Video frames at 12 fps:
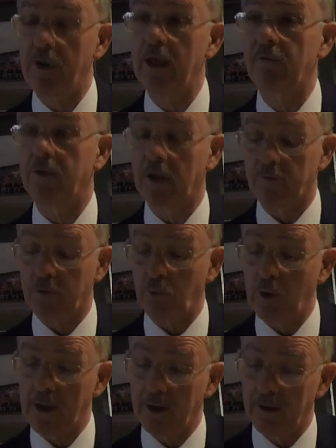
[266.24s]
evening of the
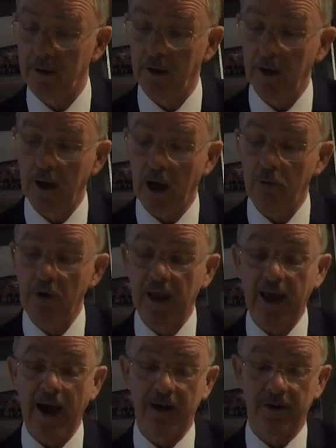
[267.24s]
week, a
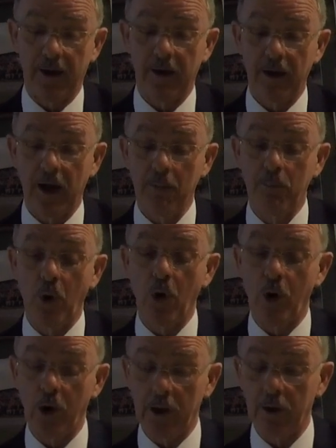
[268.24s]
regatta, a
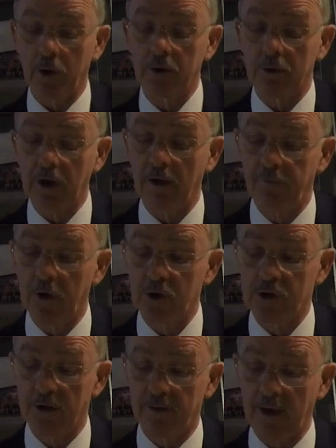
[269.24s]
ball, and other
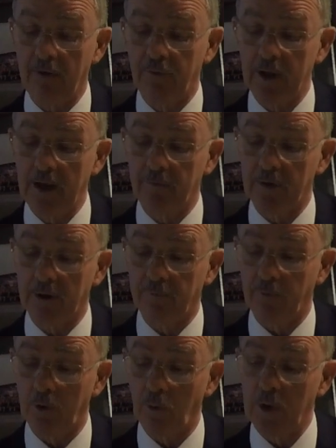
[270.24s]
diversions every evening
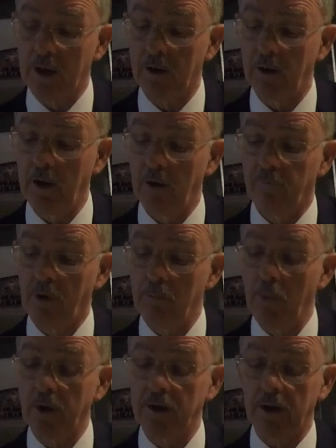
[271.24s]
for a week, from
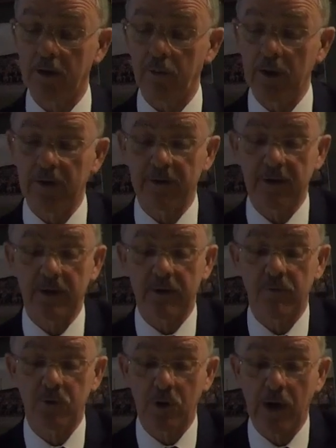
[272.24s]
Monday the 26th
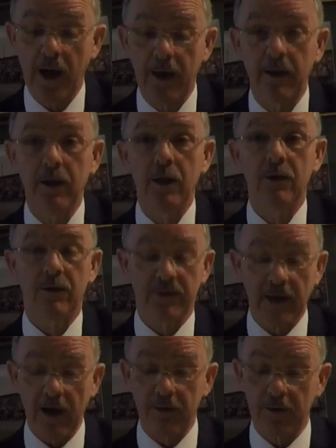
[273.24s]
of July to
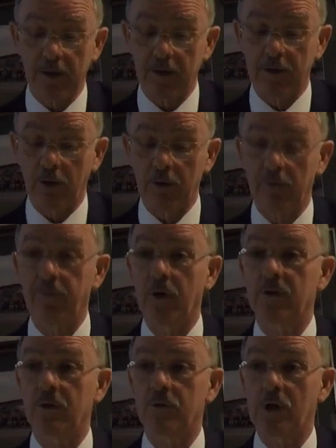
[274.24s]
Saturday the
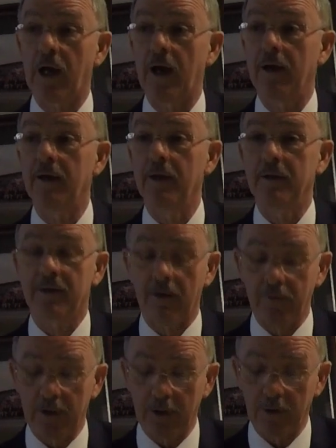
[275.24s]
31st of July,
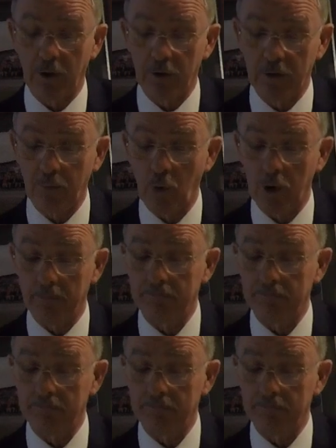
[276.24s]
1731.